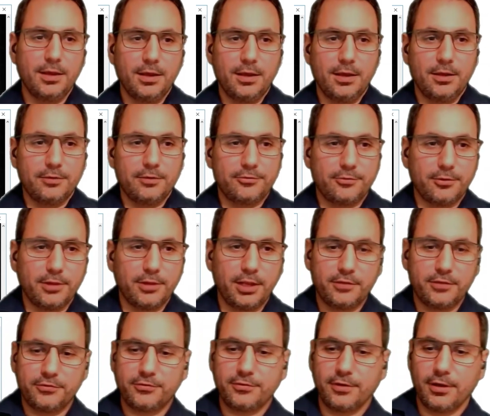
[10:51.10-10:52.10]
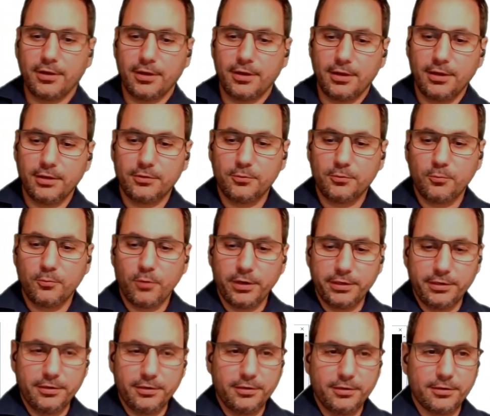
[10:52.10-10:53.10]
So let's hit 1
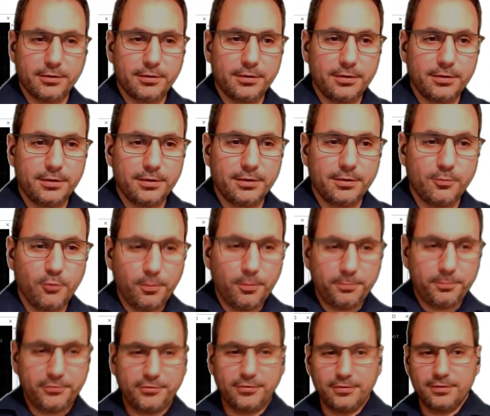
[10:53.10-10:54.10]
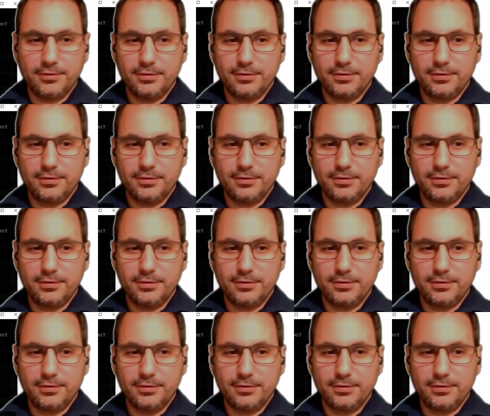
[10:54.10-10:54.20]
here. Whoops!